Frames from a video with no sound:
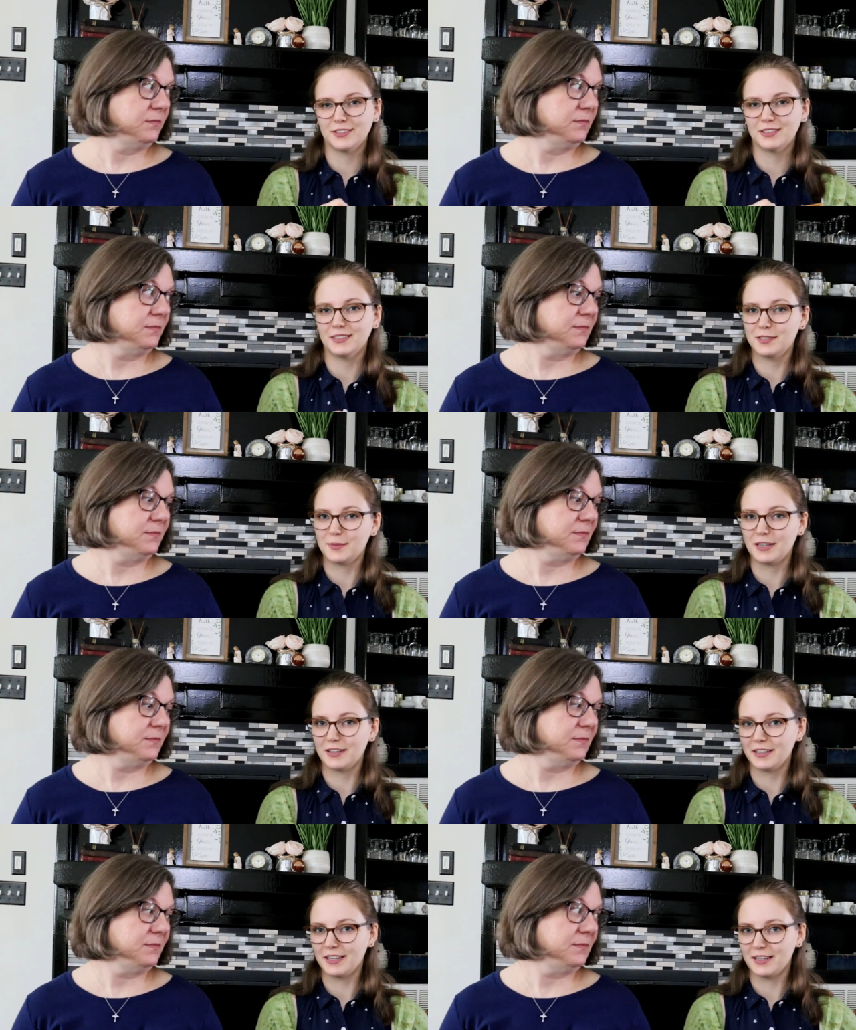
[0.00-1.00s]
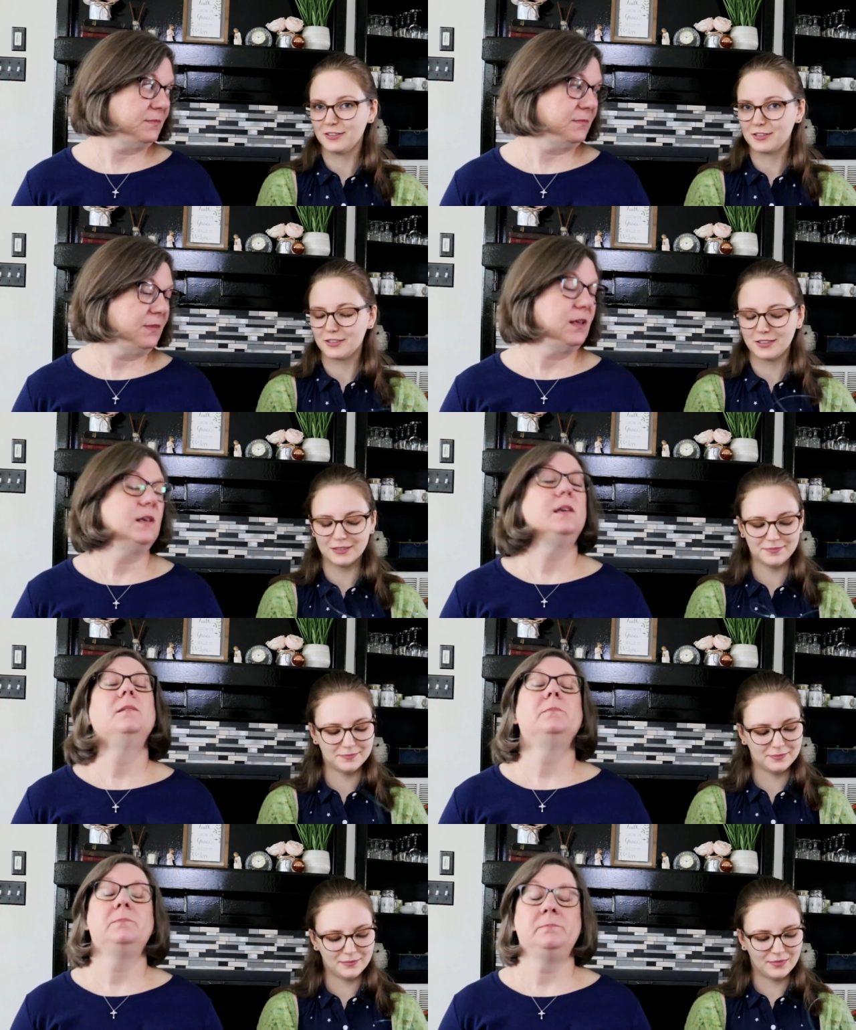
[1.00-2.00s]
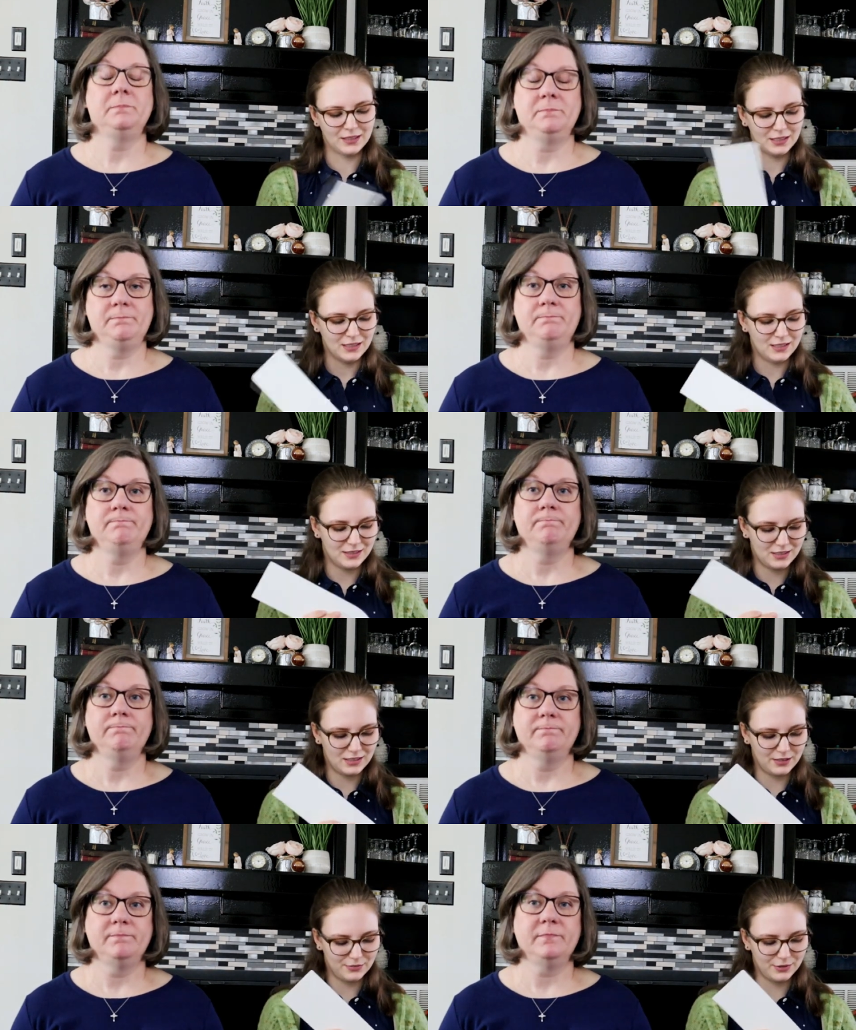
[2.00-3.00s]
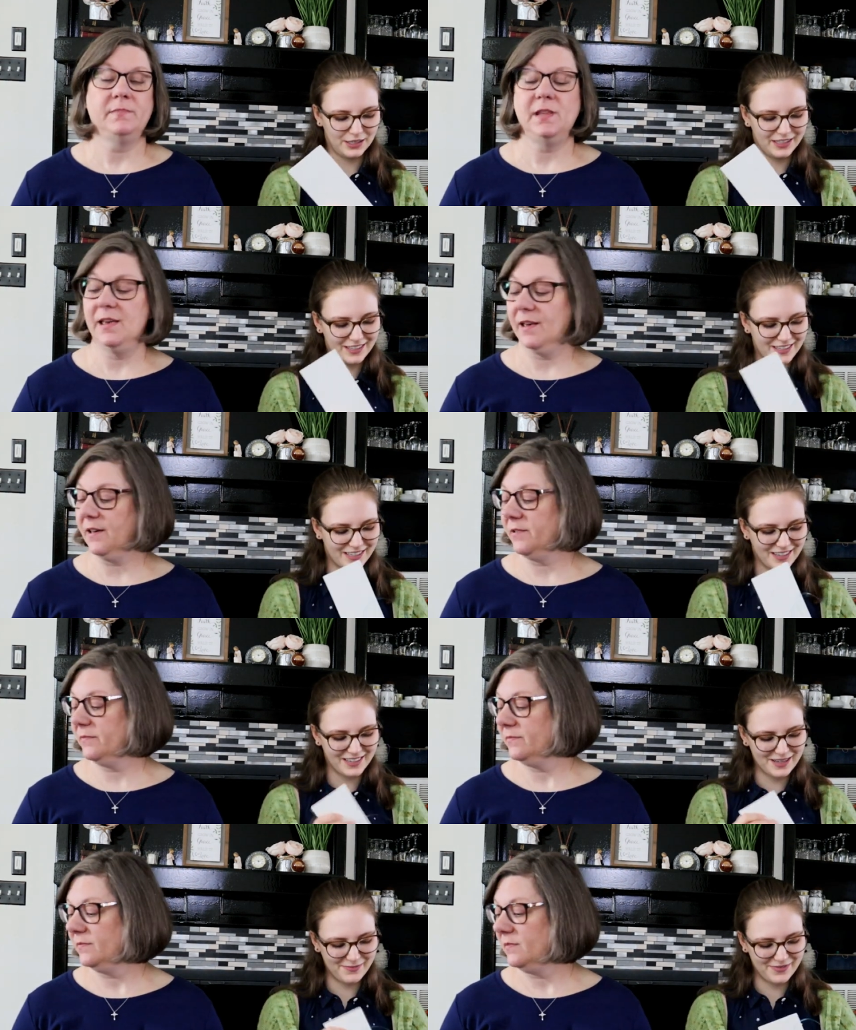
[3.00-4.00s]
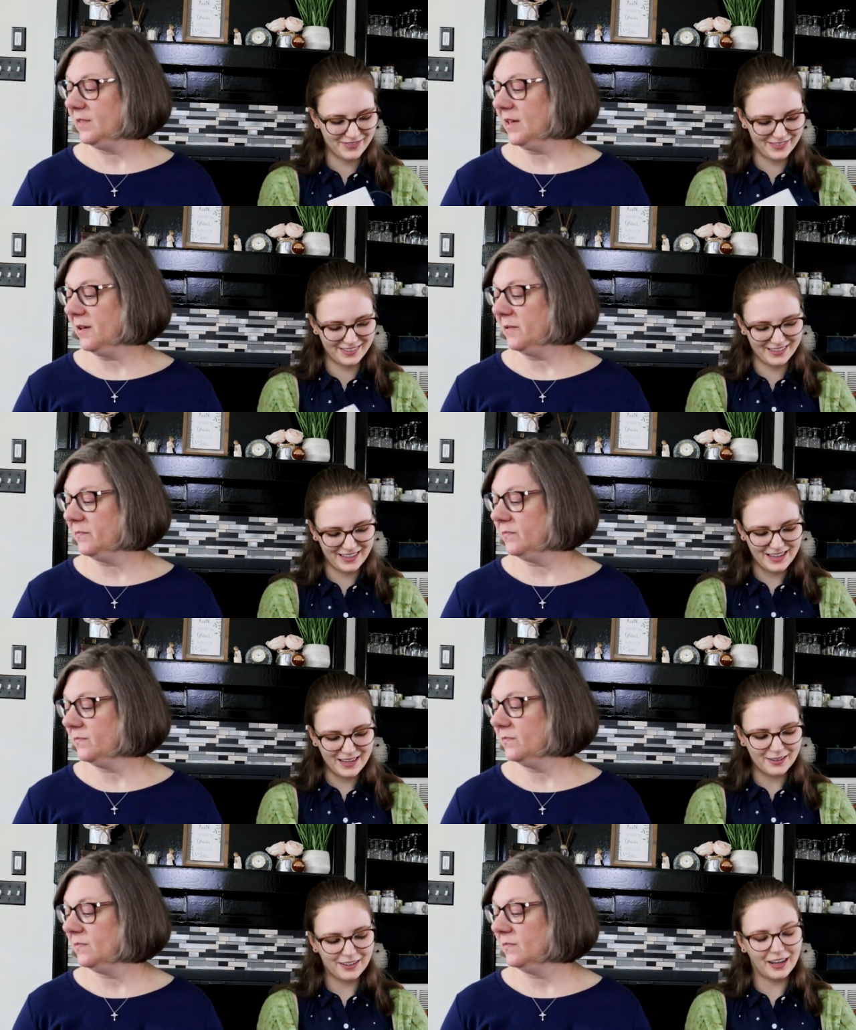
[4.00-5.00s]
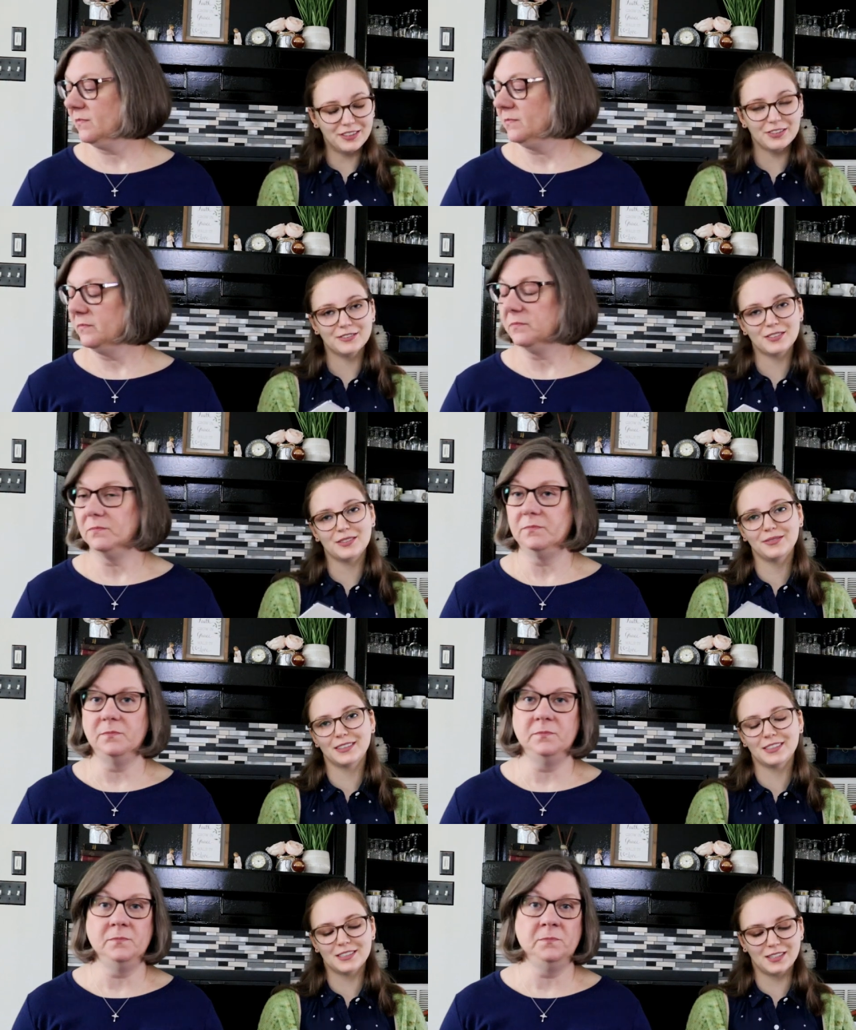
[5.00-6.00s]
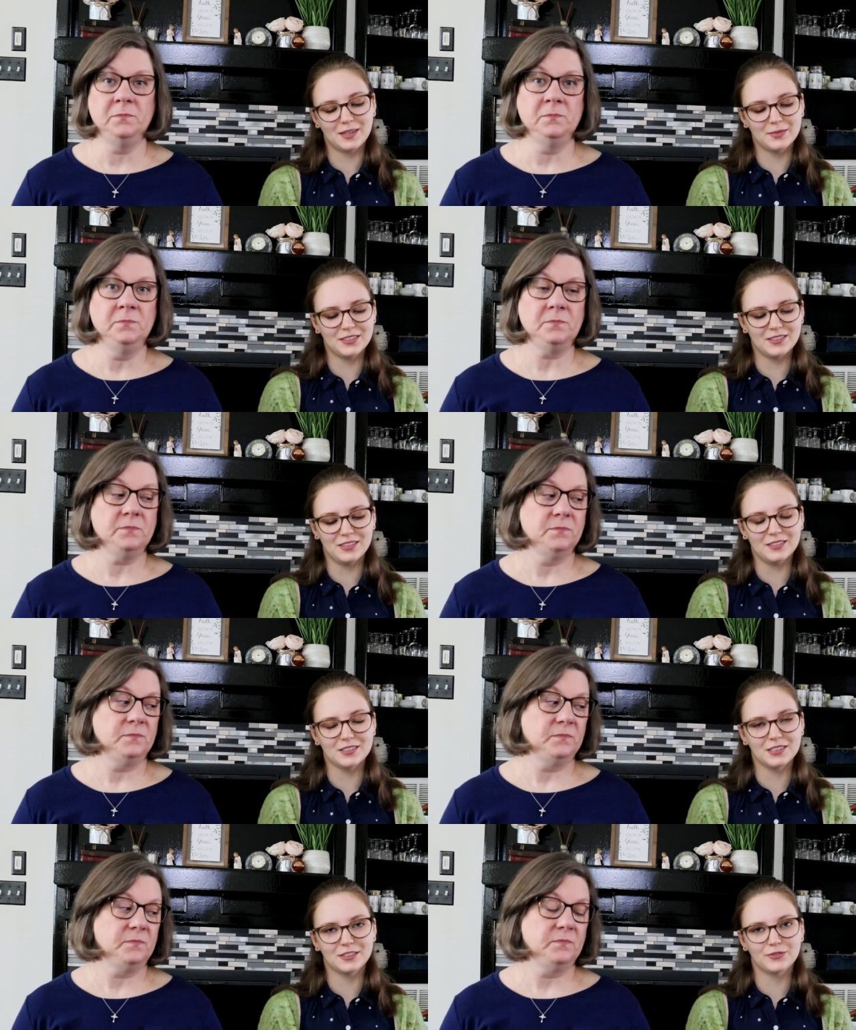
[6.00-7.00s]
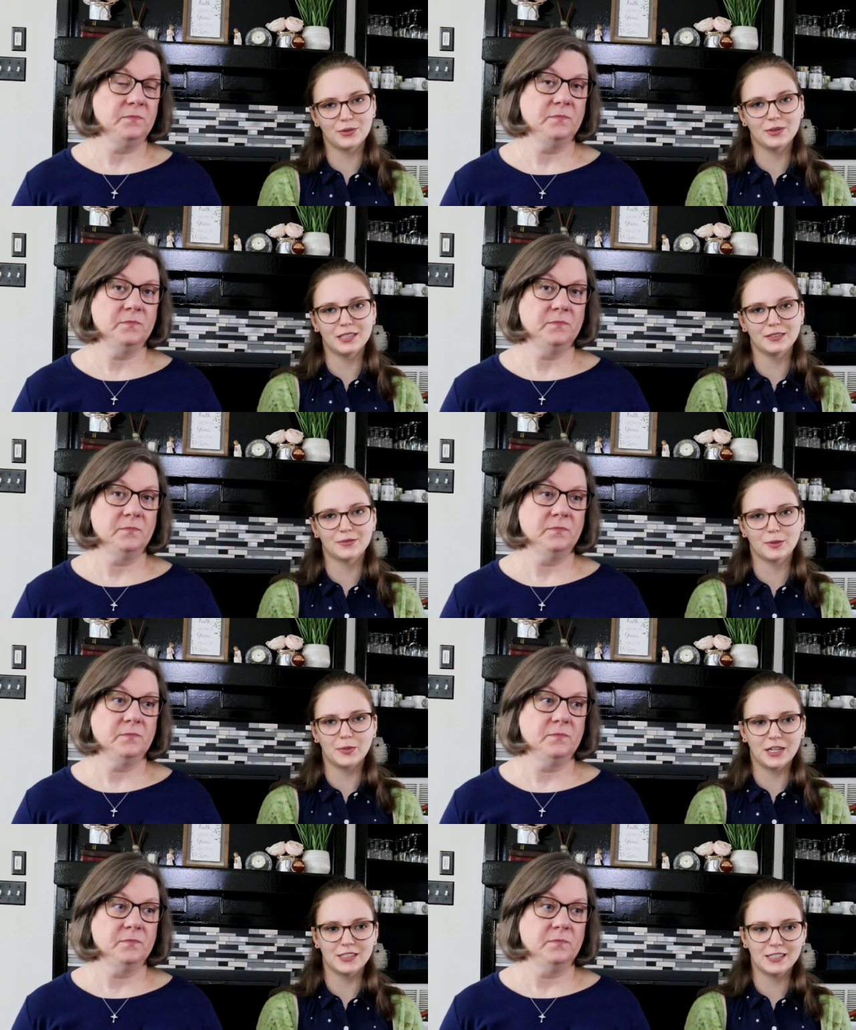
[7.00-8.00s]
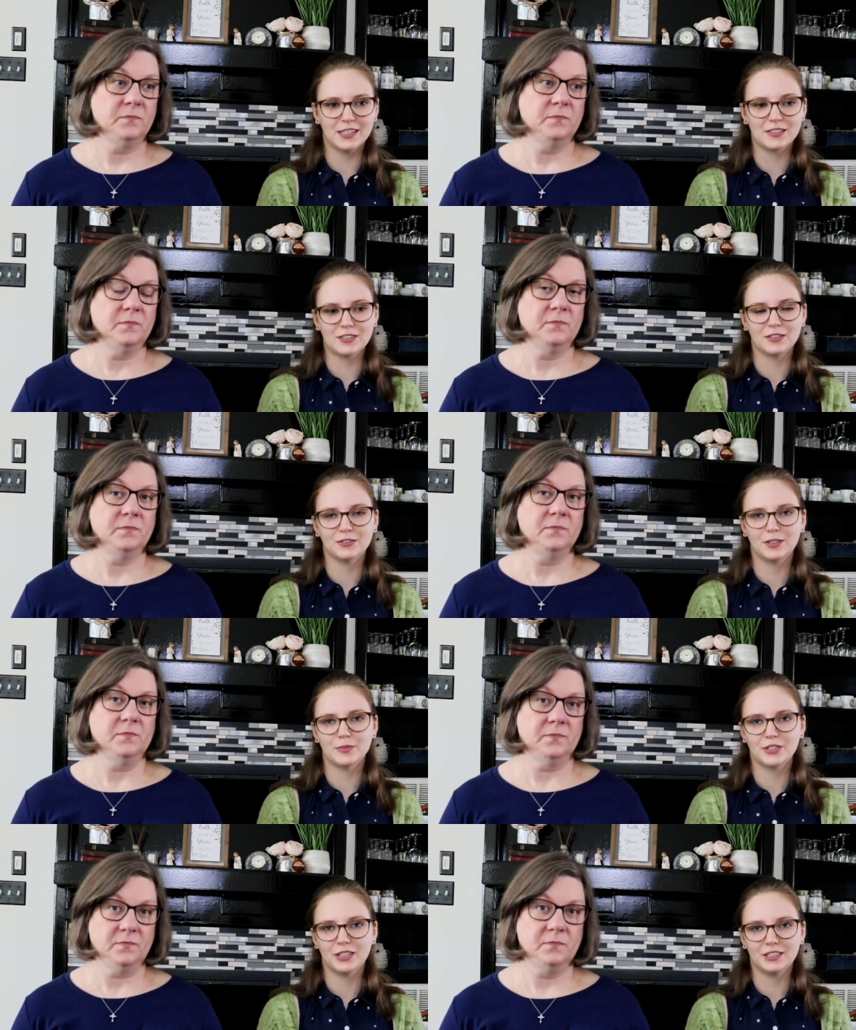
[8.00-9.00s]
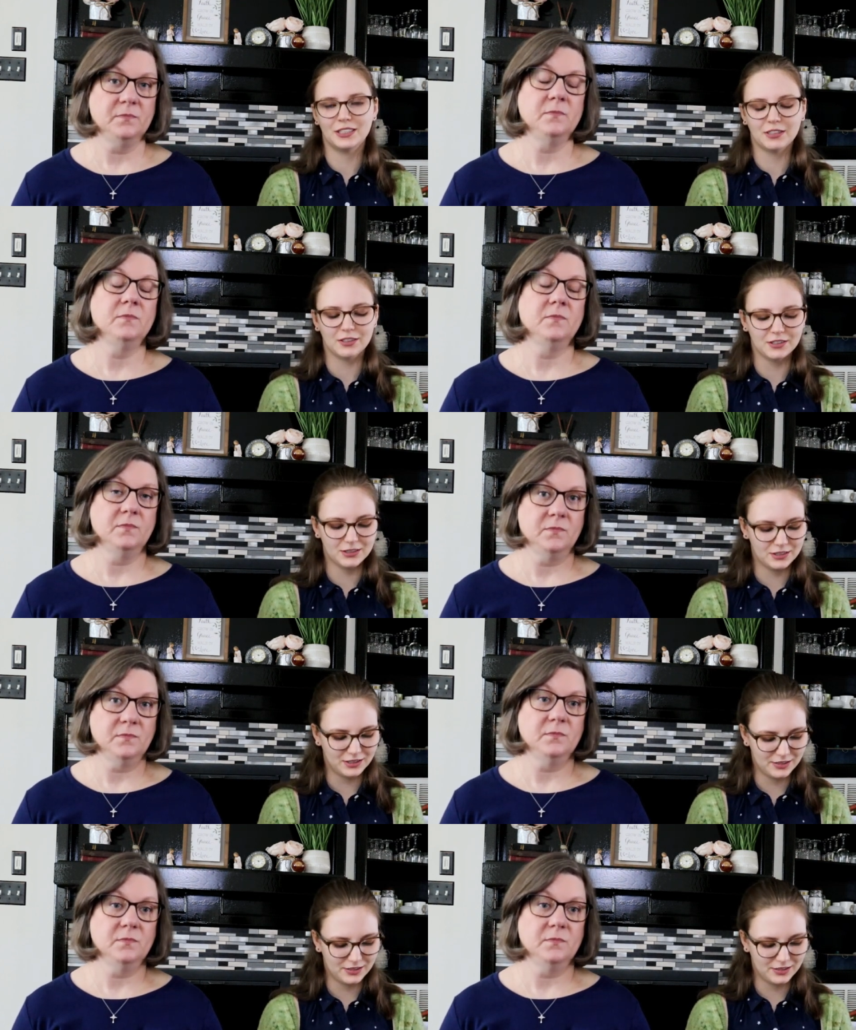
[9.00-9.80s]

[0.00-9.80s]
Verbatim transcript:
Speaker 1: for the next pair I cast on mm -hmm. instead of one yeah. at a time. Yeah. I do have to say one at a time is easier for when we're podcasting or I'm trying to carry on a